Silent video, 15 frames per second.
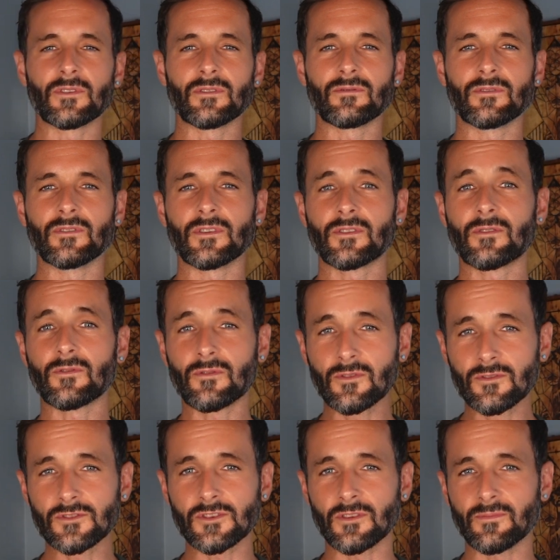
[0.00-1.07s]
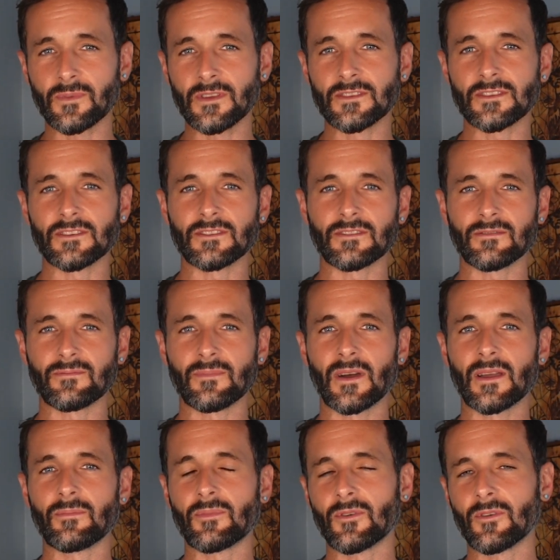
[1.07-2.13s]
of the crucial pieces of
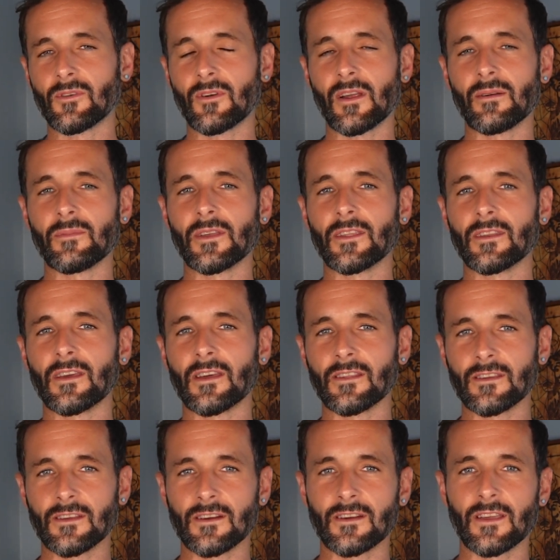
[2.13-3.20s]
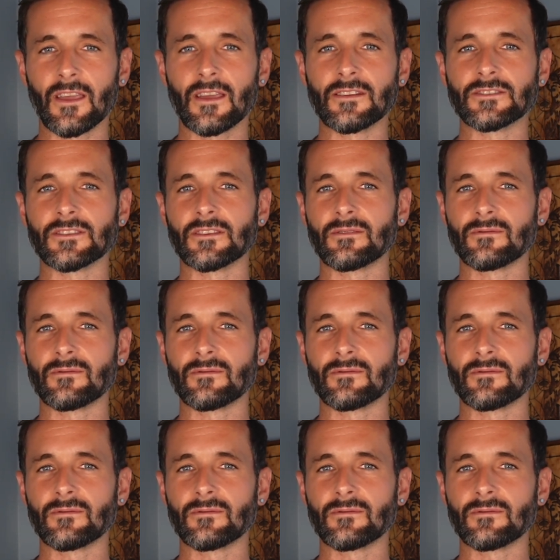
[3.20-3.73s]
my programming at a young age that